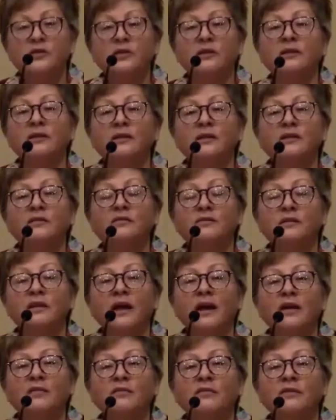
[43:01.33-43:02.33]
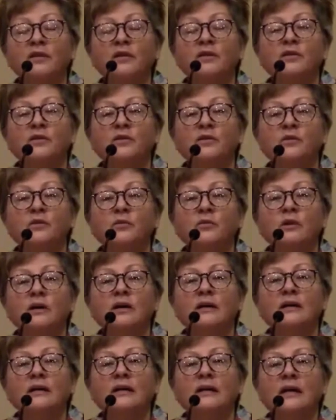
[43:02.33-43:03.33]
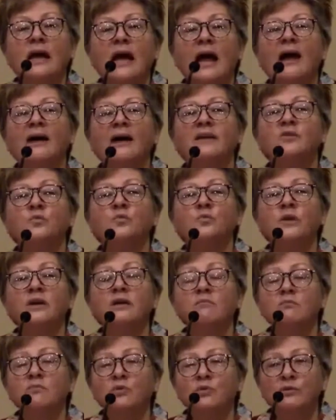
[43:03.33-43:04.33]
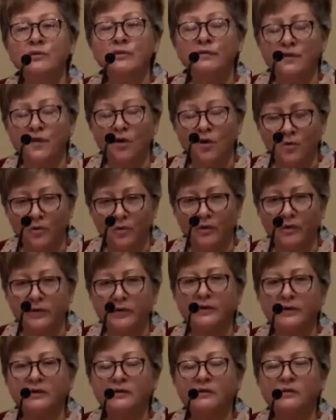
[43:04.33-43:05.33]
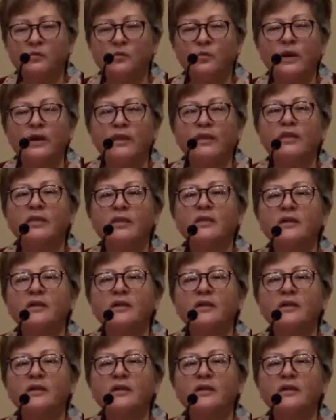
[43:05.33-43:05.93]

live life anew as we move forward with